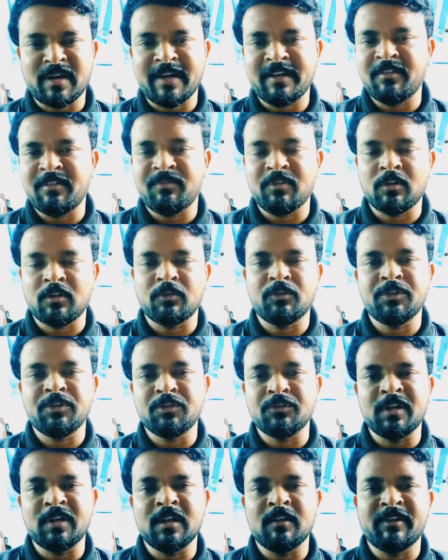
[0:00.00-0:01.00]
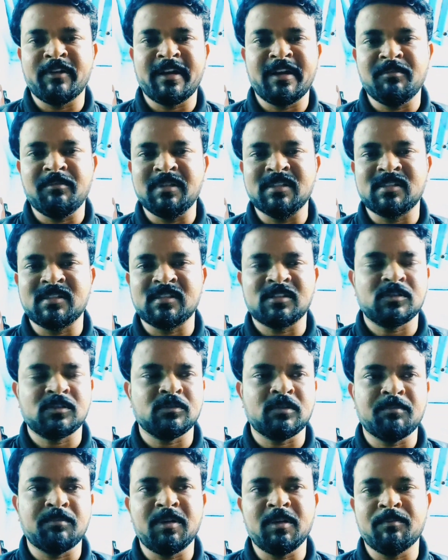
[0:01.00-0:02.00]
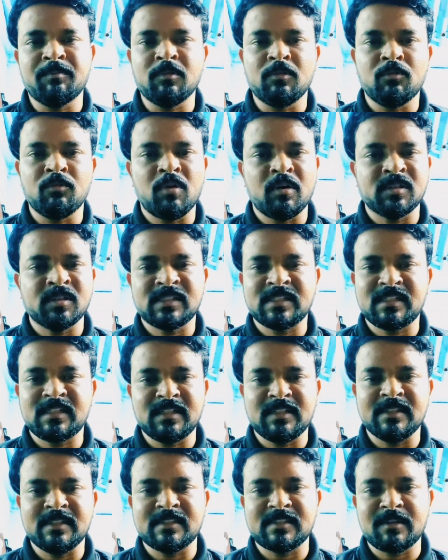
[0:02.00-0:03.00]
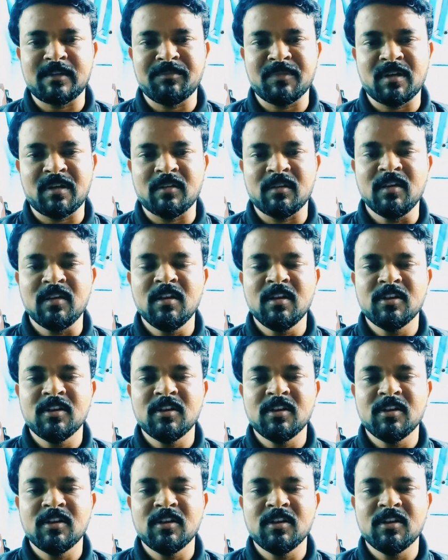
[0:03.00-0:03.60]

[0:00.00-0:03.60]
and if you are going to deliver any message to the people who are sitting in the seminar,